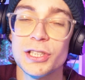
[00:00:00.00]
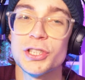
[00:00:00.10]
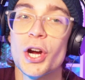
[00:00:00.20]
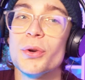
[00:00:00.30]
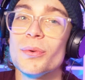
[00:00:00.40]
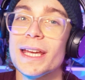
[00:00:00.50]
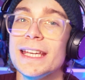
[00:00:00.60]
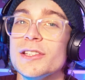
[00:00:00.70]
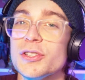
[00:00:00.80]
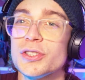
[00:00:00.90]
This show
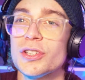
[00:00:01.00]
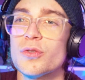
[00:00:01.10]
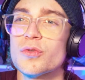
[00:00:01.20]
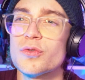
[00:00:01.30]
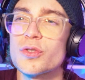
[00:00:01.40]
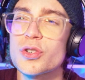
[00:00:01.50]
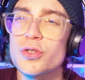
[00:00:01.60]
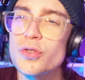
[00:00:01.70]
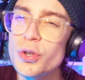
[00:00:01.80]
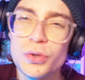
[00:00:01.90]
is
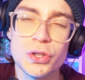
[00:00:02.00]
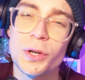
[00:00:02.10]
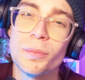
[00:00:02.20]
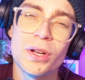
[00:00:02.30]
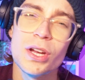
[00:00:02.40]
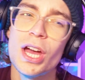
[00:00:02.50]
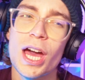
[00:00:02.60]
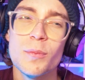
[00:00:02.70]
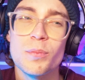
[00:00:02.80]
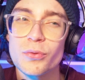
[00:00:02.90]
gruesome
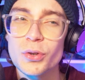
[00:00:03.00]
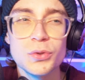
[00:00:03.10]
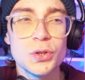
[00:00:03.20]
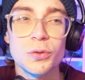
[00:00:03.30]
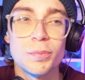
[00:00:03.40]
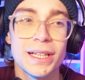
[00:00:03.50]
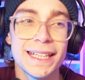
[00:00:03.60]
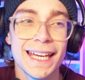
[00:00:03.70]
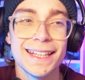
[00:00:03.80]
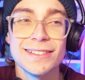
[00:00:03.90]
and brutal, but
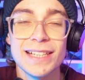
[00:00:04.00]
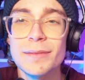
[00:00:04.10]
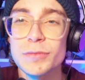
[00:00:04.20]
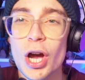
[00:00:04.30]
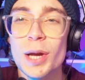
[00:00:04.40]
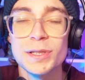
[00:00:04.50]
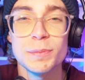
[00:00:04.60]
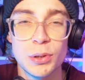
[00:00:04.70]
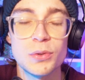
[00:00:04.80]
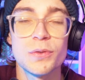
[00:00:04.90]
at the same time,
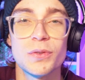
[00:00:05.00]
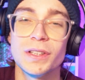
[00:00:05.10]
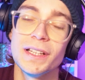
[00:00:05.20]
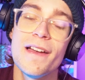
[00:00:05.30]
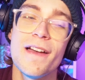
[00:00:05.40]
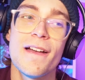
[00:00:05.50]
it's beautiful.